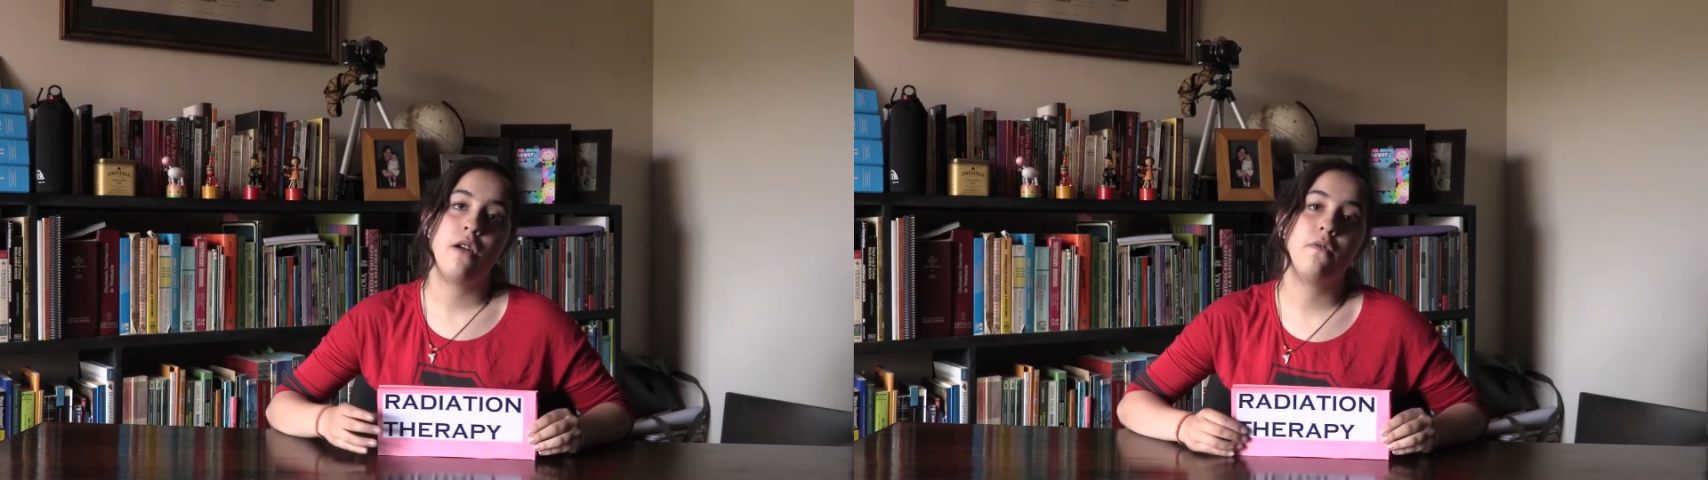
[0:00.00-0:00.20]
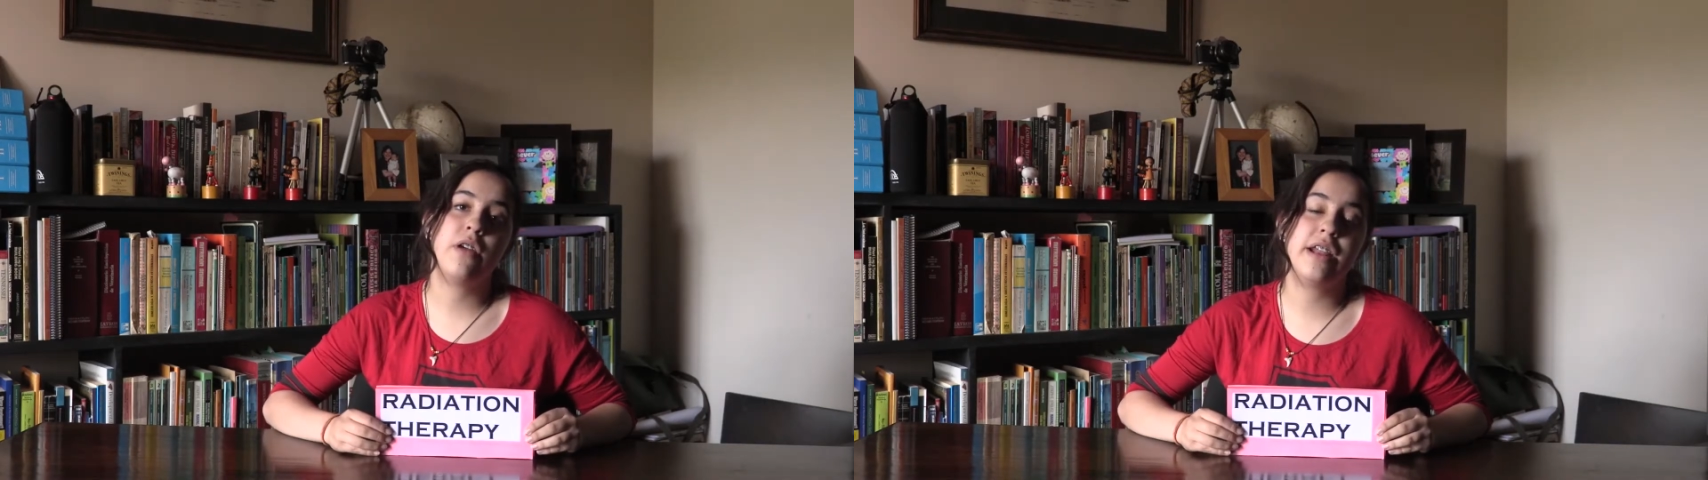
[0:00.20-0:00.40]

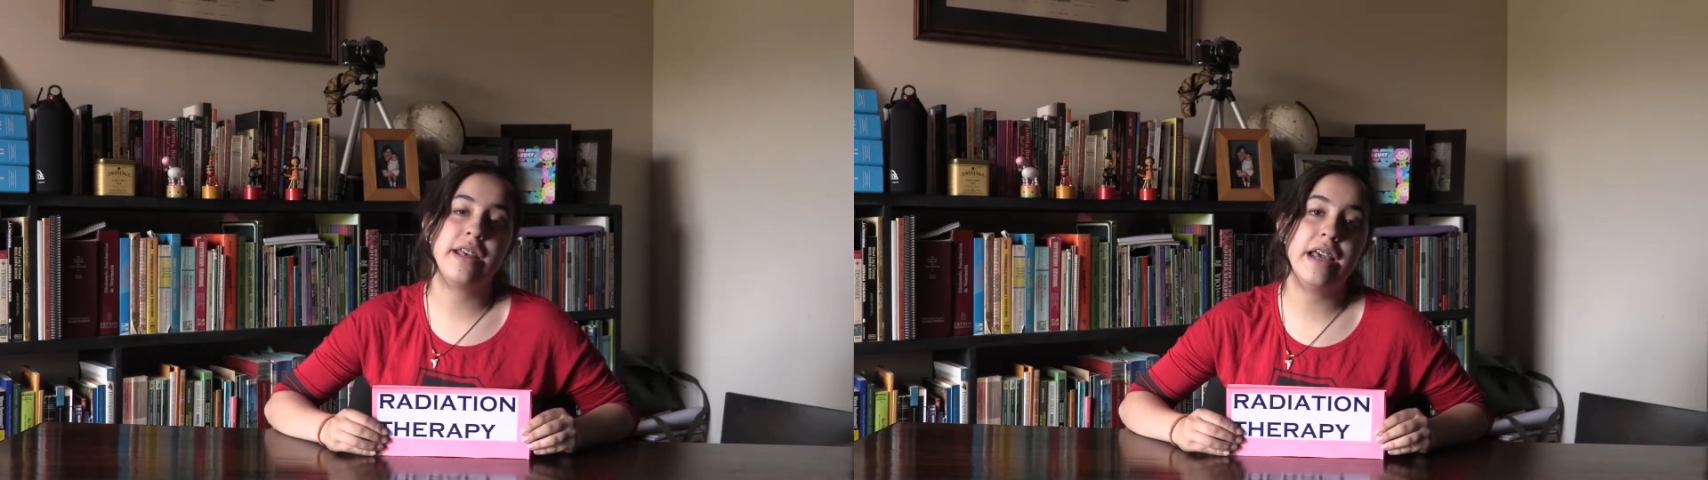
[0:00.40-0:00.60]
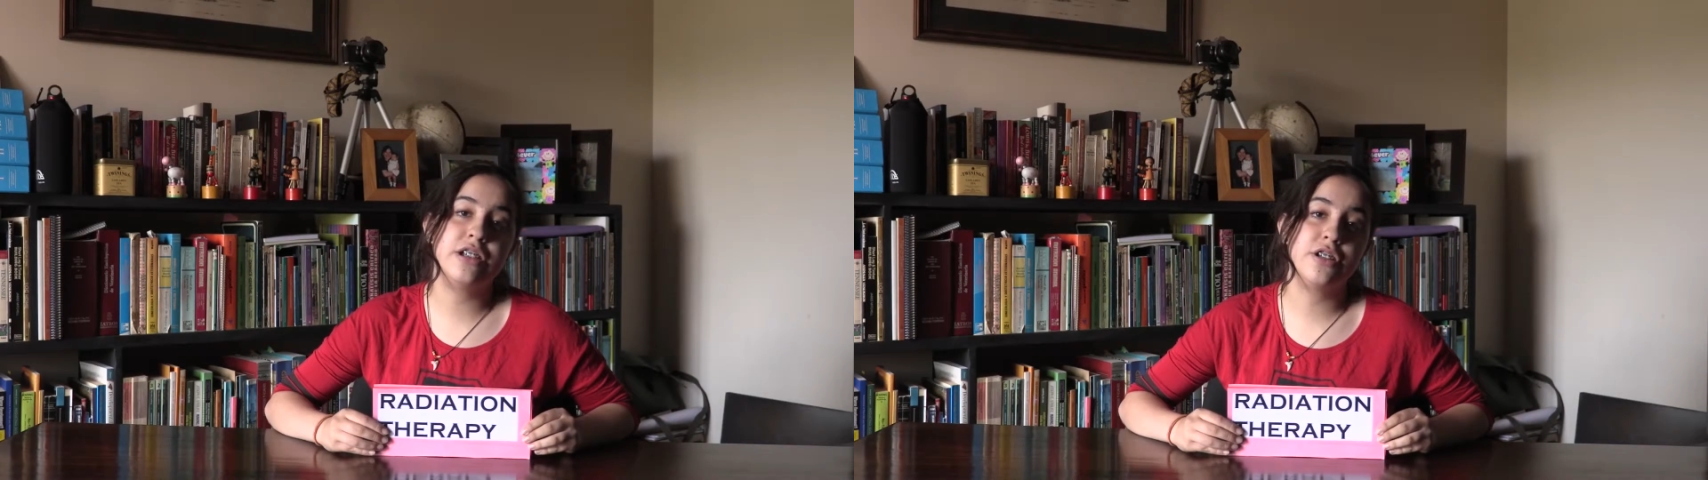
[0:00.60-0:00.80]

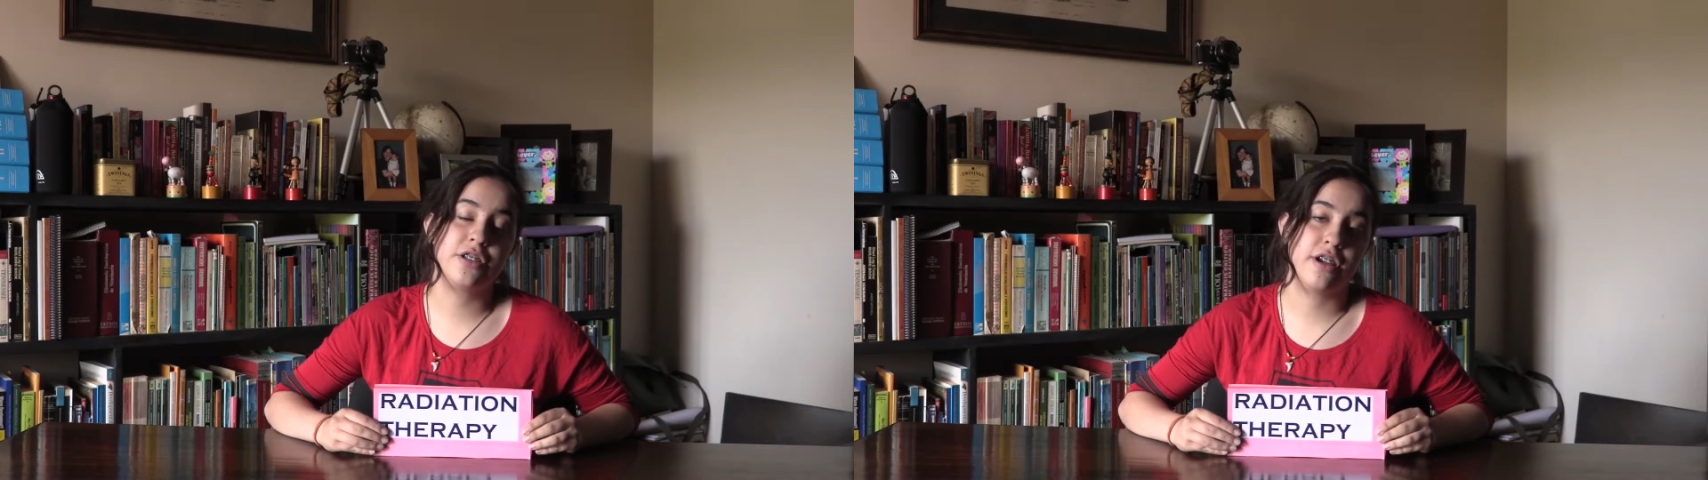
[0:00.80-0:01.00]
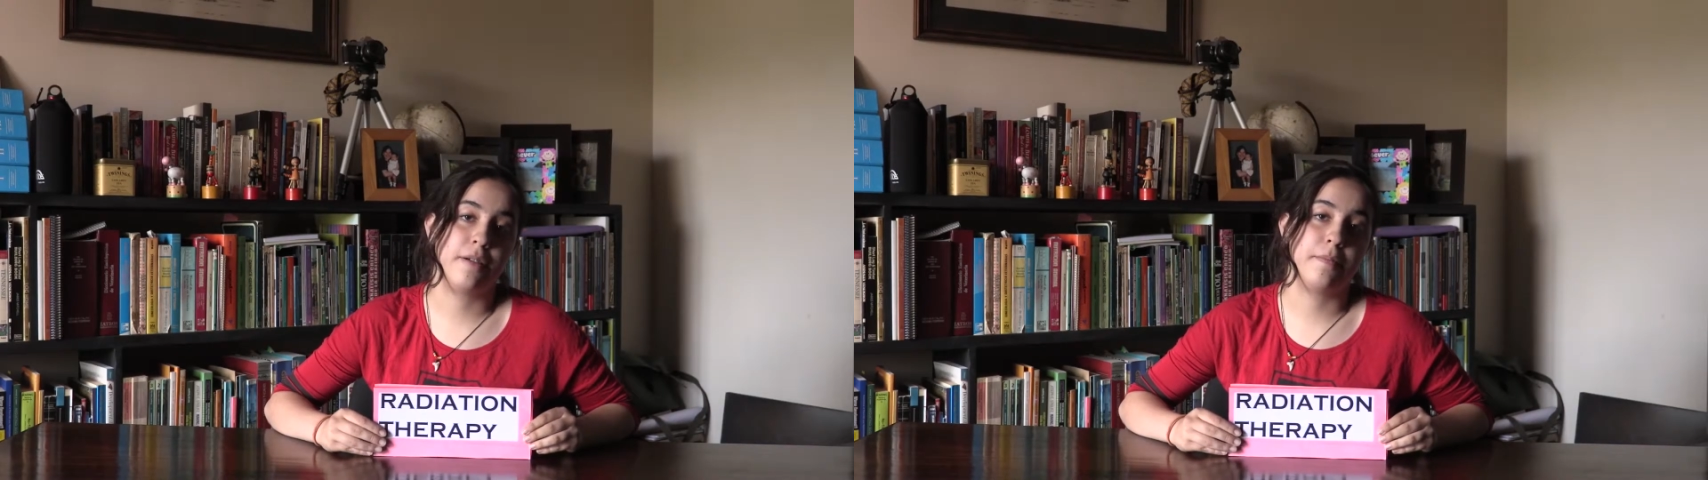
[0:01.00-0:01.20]
radiation
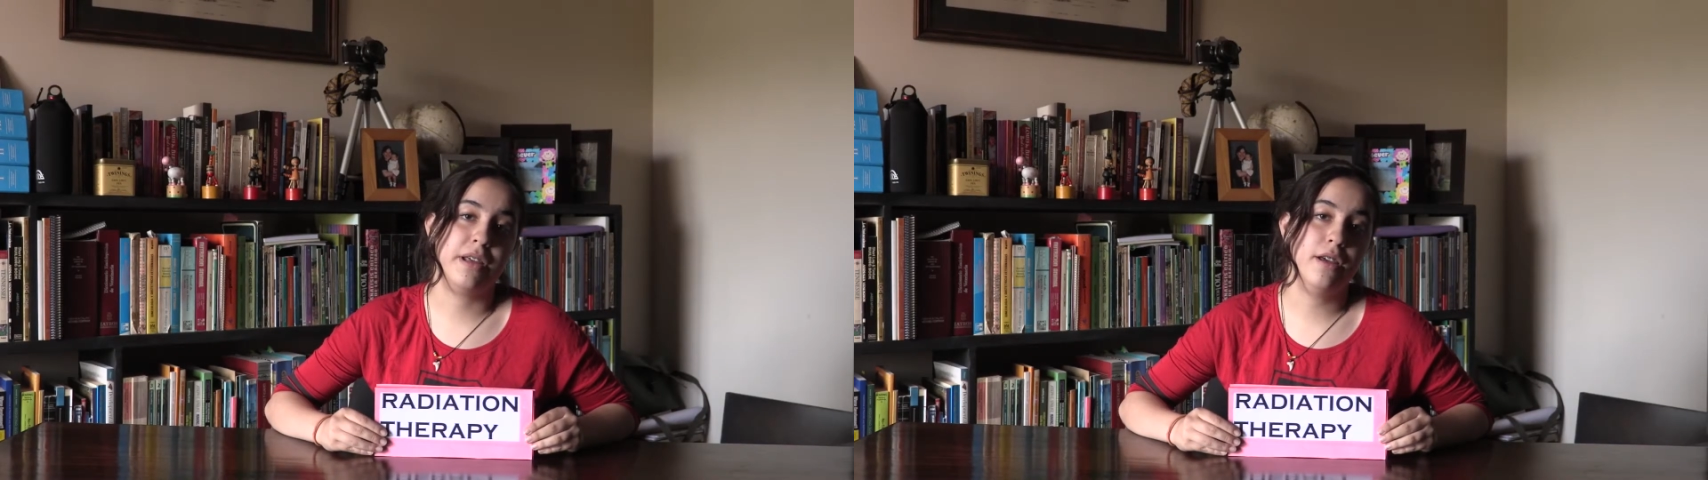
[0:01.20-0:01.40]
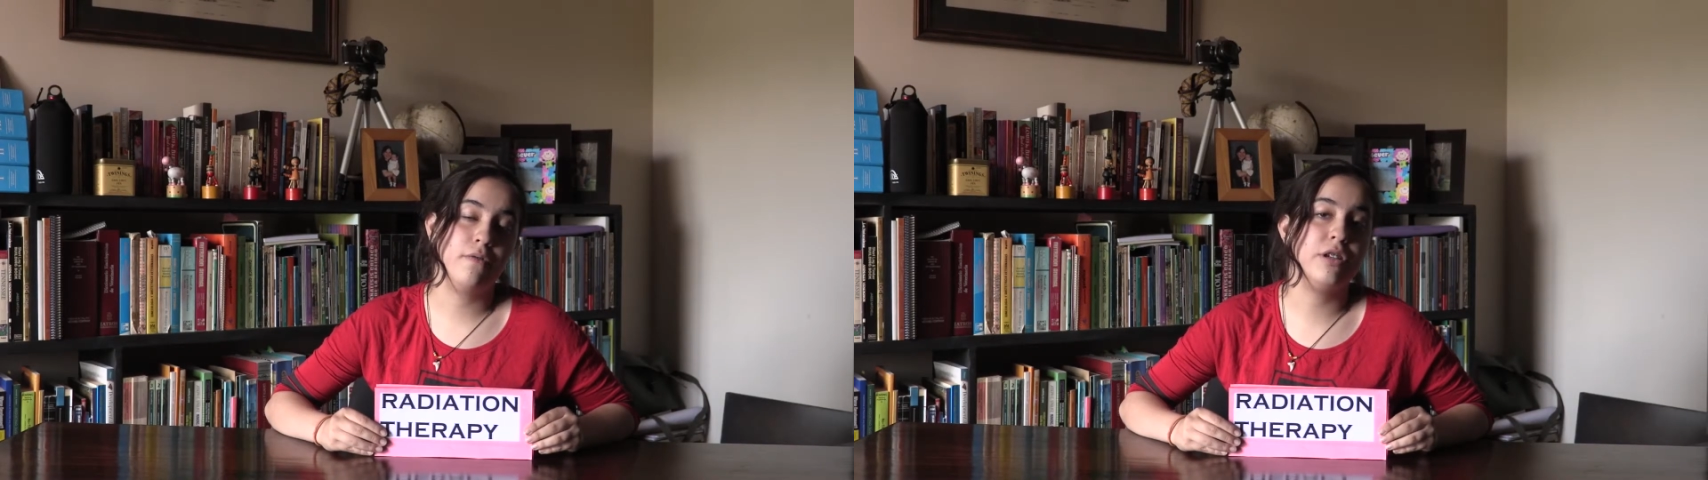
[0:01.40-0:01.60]
therapy,